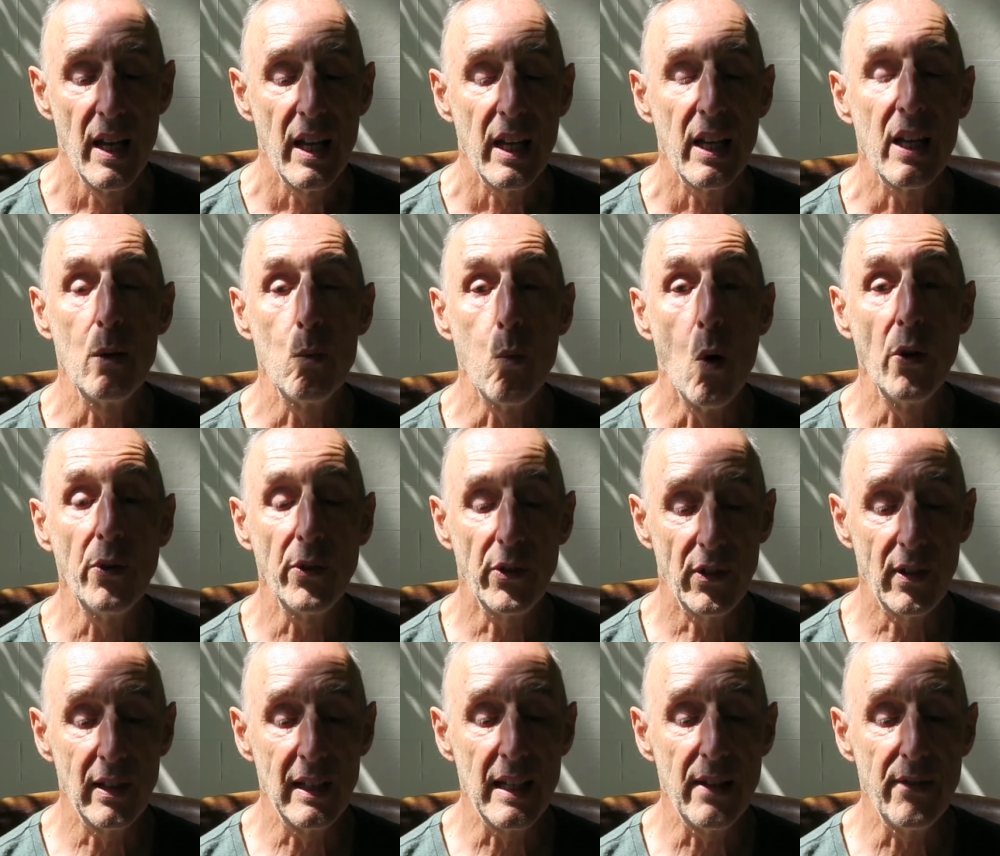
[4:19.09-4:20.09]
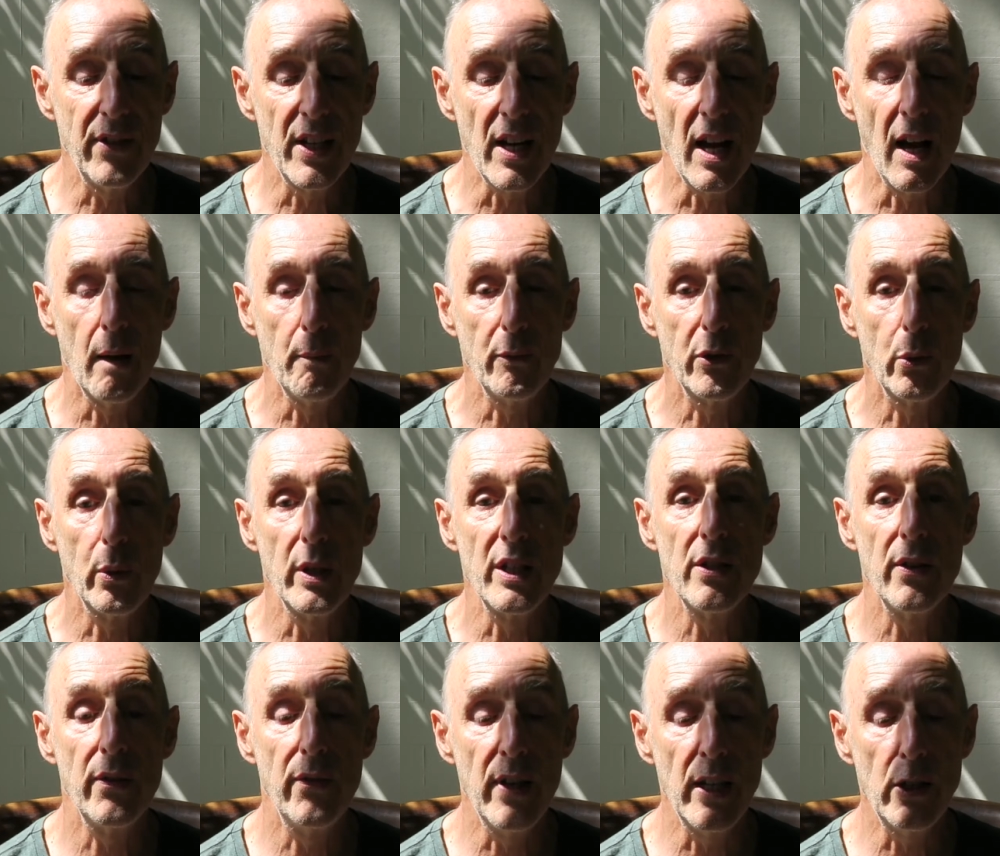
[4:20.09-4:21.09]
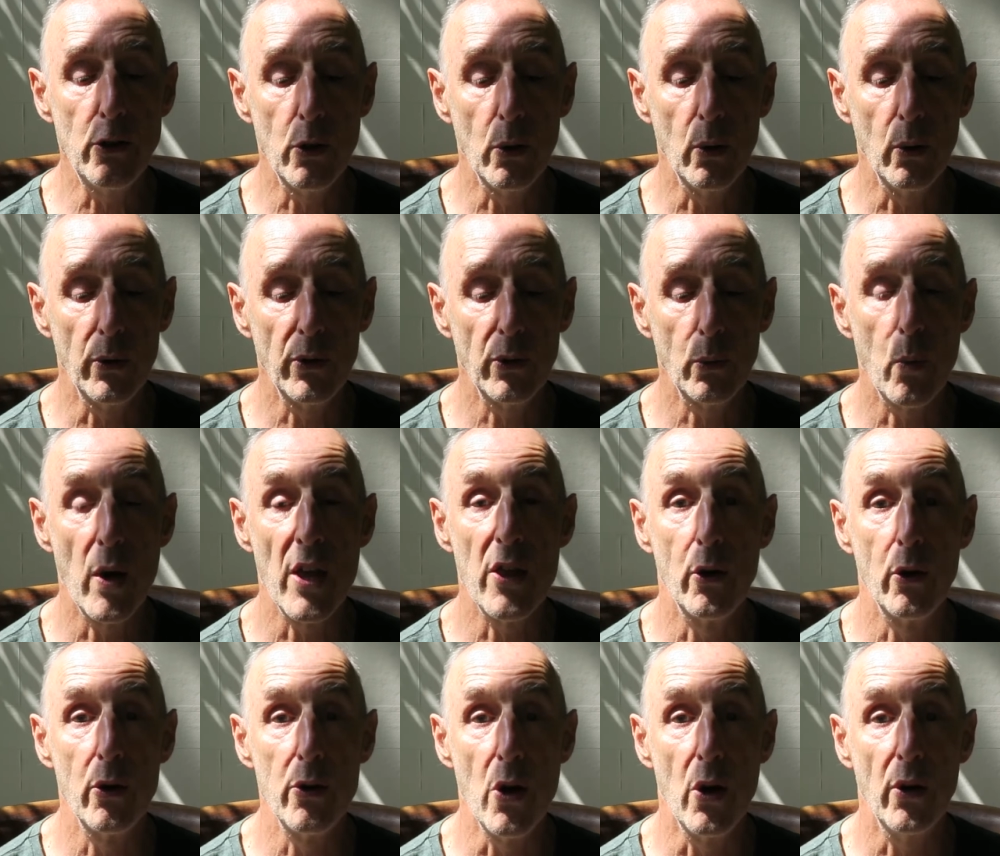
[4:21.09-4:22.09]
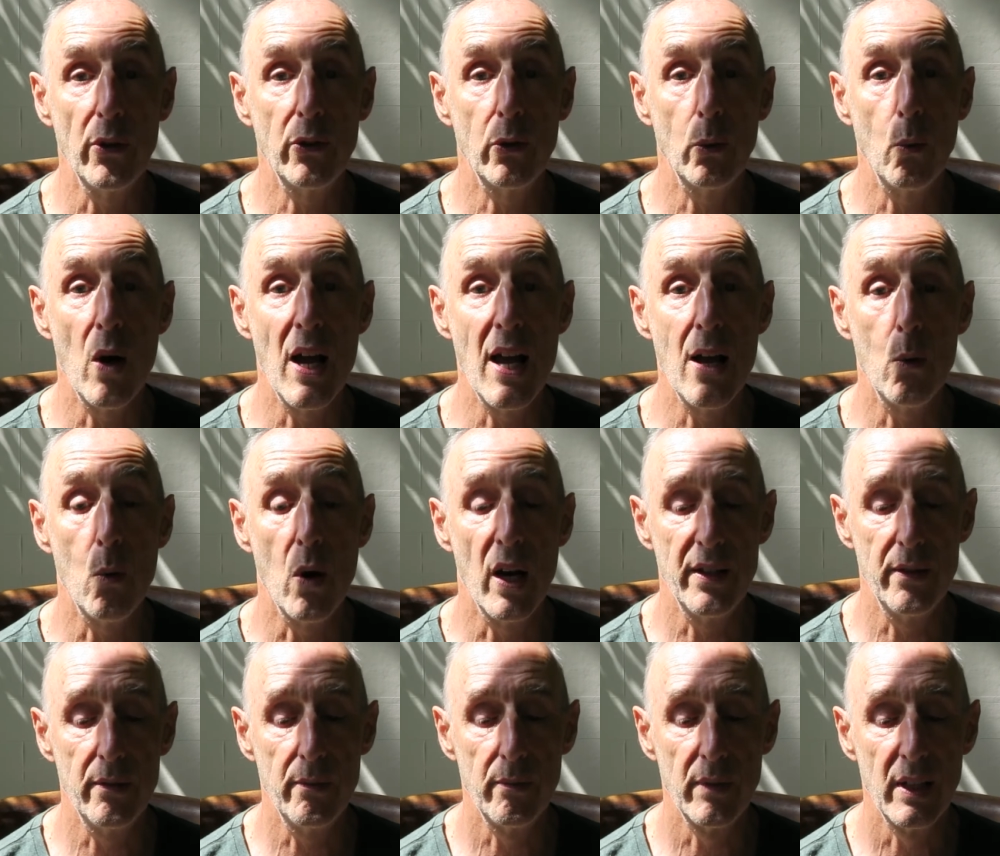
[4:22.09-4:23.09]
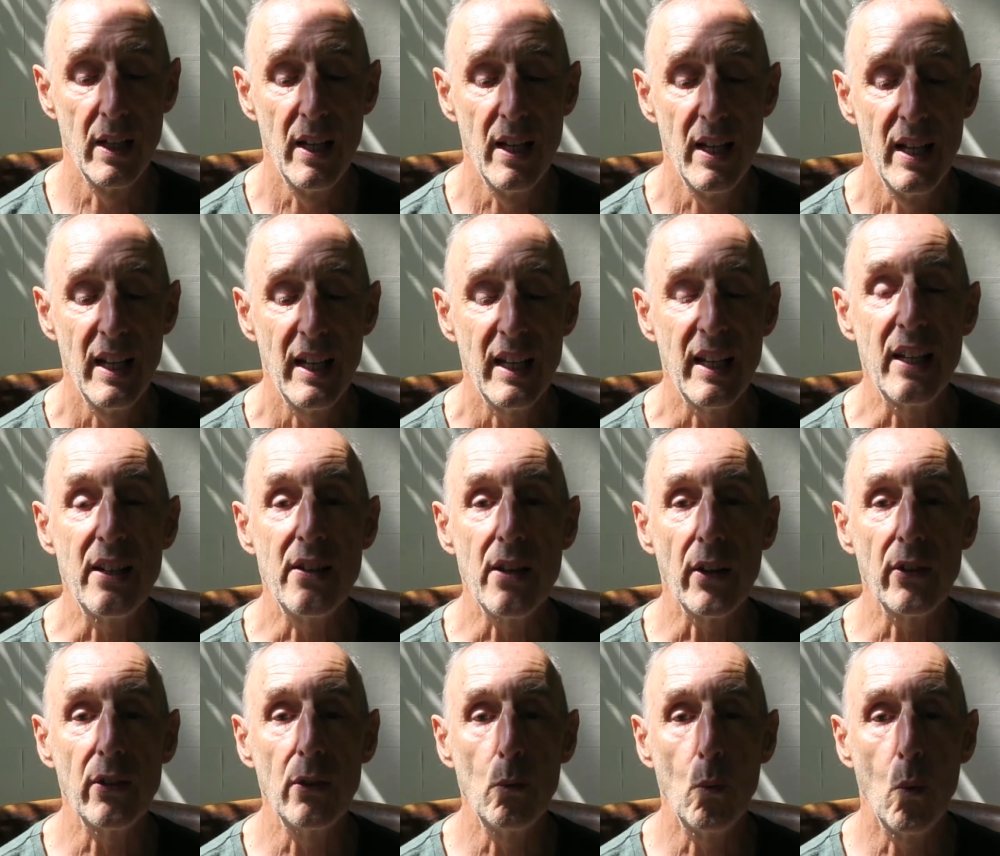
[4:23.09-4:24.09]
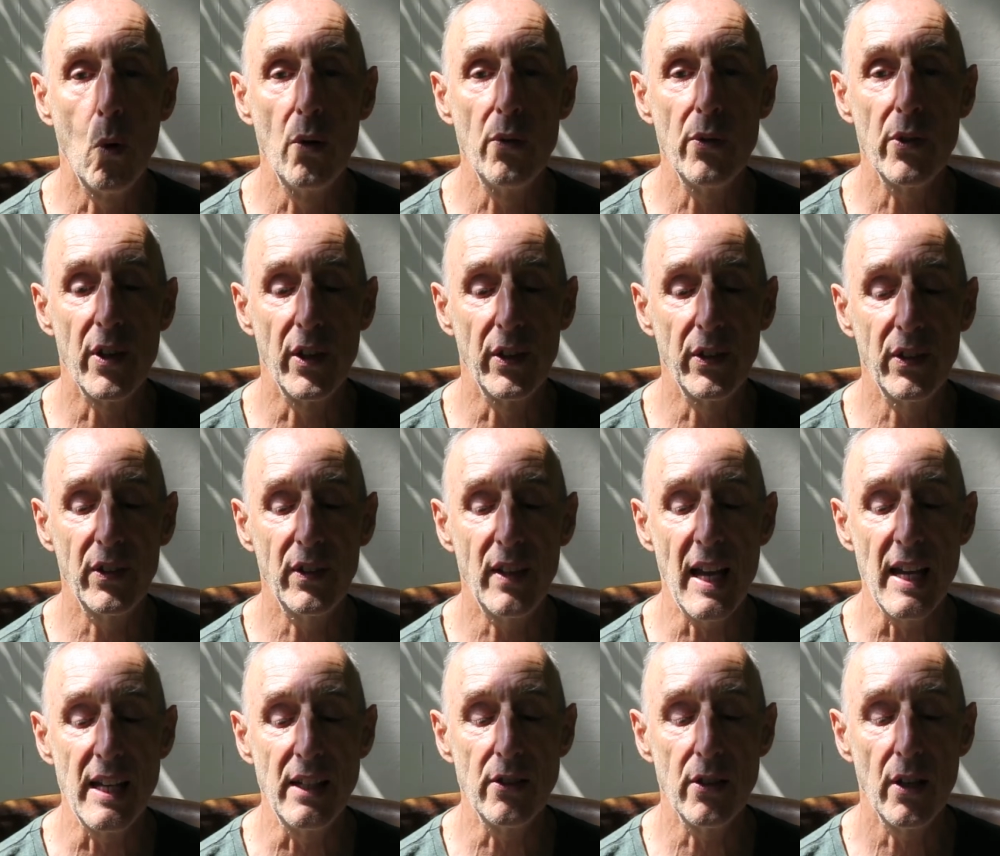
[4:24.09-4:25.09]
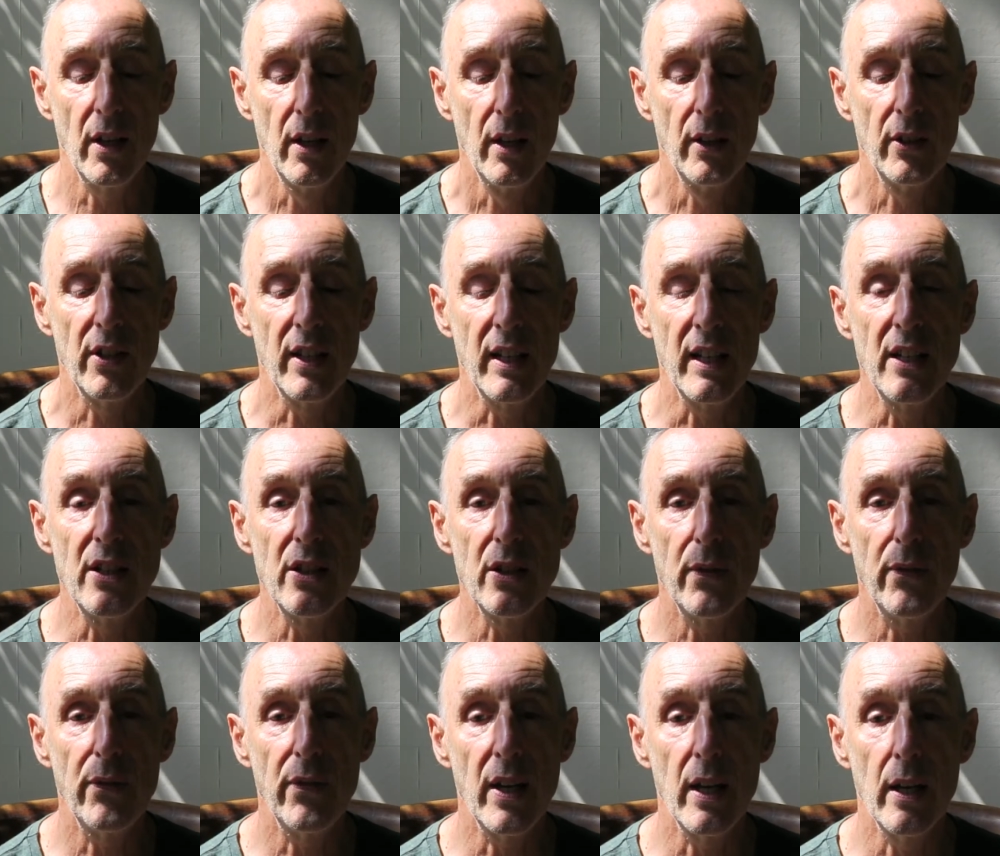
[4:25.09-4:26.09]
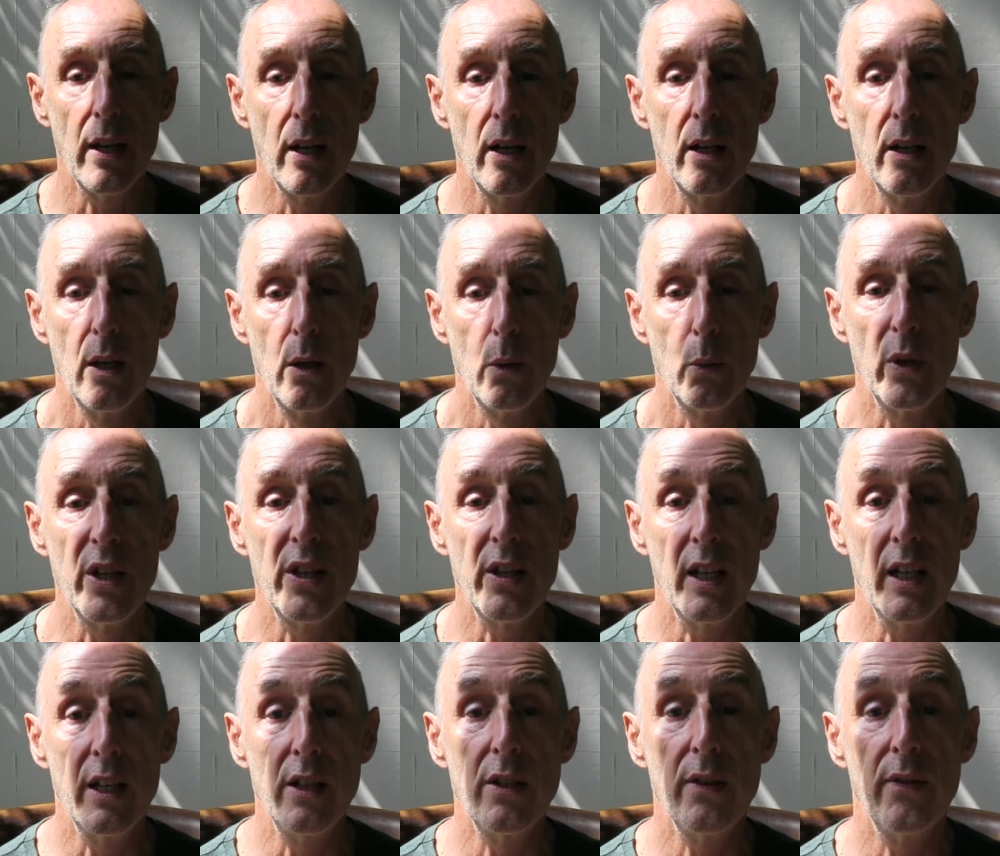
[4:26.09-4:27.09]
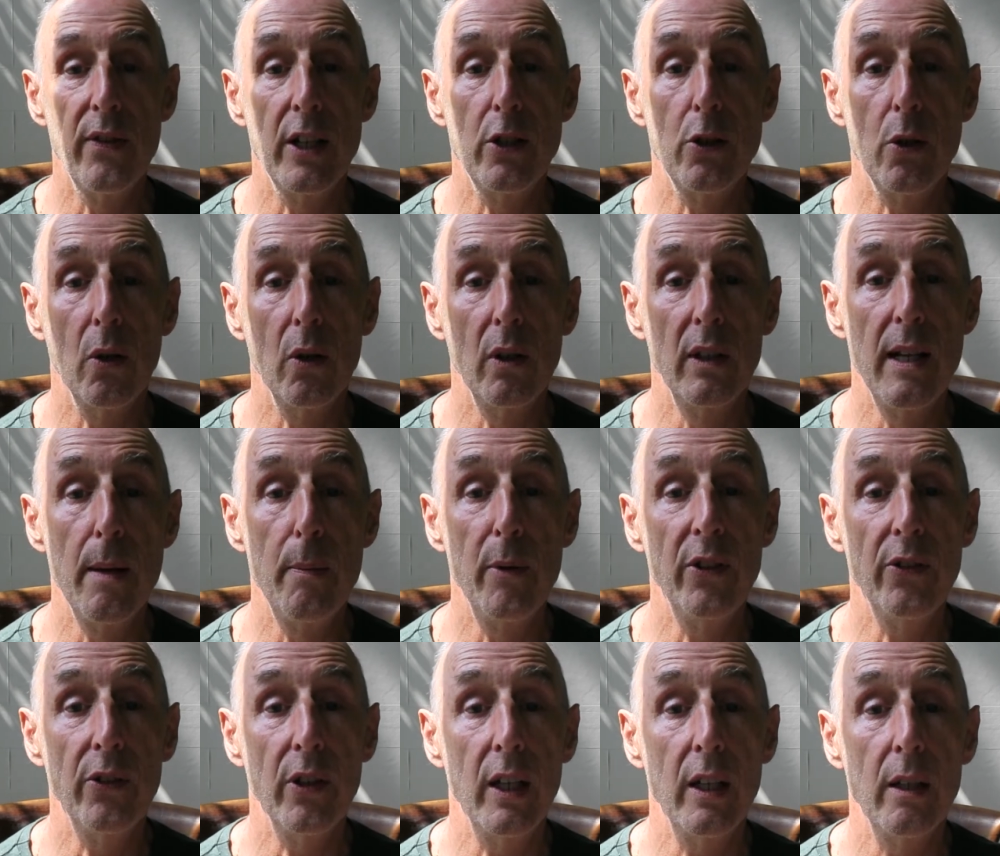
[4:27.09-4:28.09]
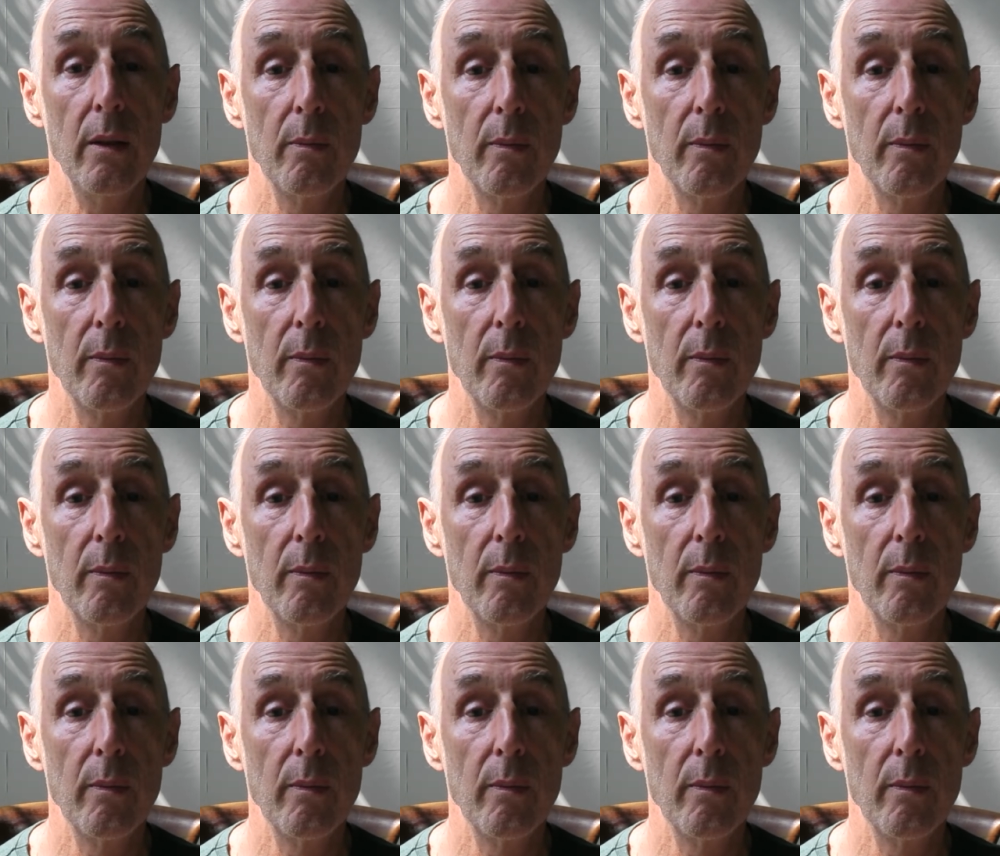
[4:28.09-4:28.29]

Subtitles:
He wants to leave it up to individuals whether or not to wear one. He doesn't want the state to interfere with individual liberty.